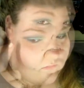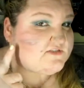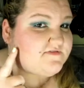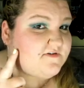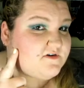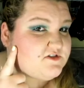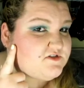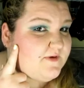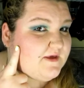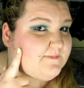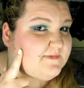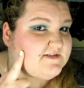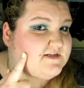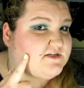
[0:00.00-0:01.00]
As far as
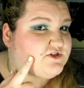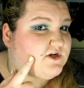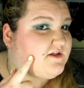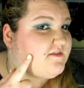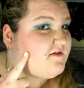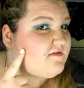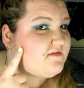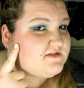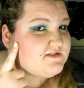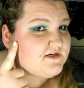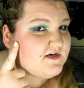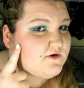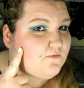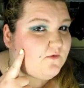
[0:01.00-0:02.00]
pigmentation, I think the
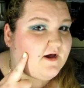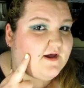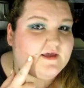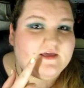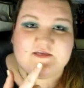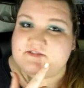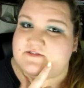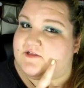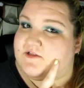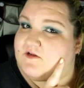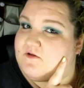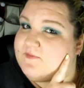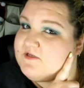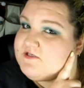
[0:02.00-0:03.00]
DIY is a
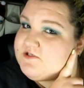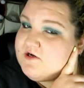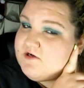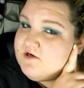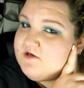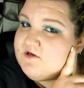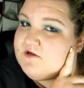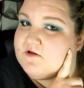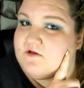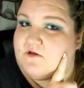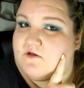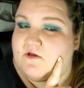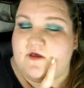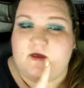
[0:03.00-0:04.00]
little bit darker.
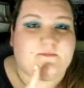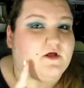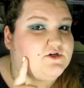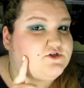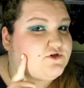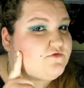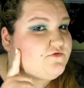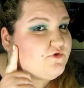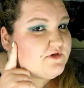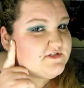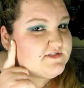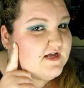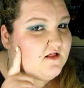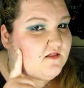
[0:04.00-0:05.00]
I'm not sure if you
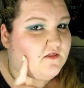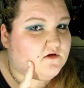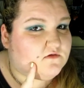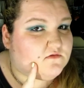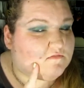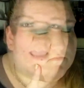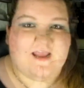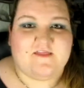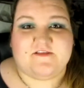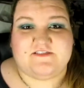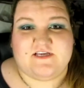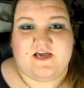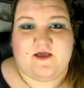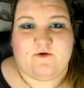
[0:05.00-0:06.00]
can tell though. And
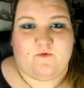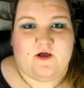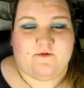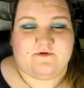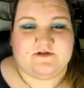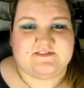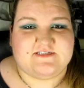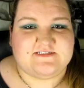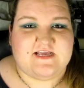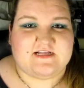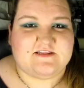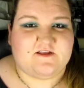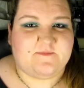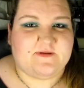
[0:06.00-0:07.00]
the DIY one did
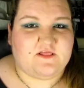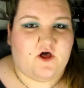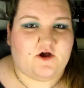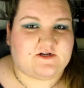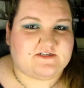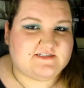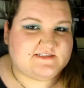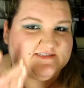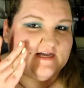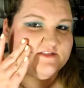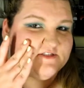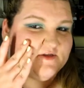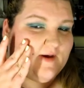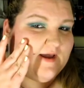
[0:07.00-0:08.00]
take a little bit longer to
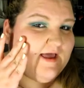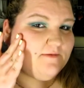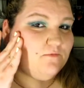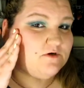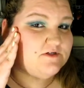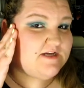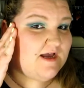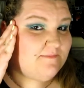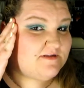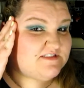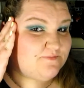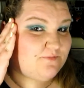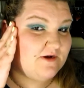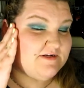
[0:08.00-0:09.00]
set, so I had more time
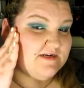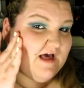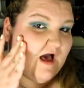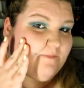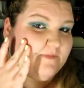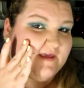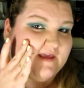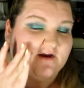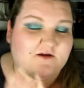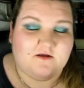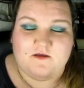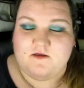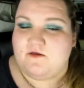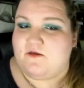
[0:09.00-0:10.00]
to spread it up
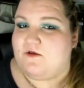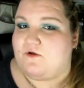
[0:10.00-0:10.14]
here,